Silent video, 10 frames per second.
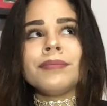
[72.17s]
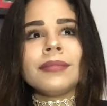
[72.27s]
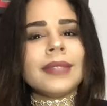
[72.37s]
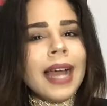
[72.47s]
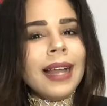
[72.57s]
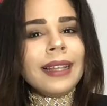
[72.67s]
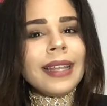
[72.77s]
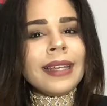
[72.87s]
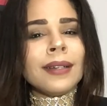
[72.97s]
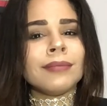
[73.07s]
not
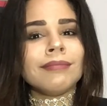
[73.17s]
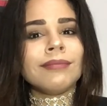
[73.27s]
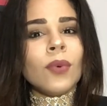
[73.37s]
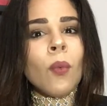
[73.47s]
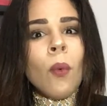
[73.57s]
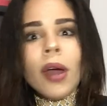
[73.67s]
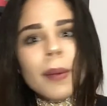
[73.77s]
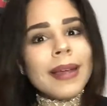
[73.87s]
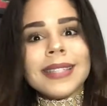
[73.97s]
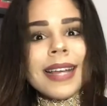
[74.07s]
like, what are
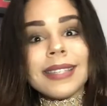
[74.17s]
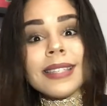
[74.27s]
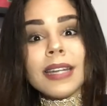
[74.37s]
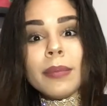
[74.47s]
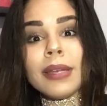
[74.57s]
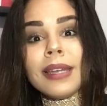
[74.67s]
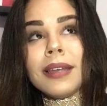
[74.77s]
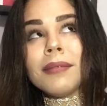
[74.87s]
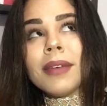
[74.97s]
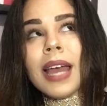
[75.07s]
my taxes going to
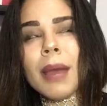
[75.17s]
be?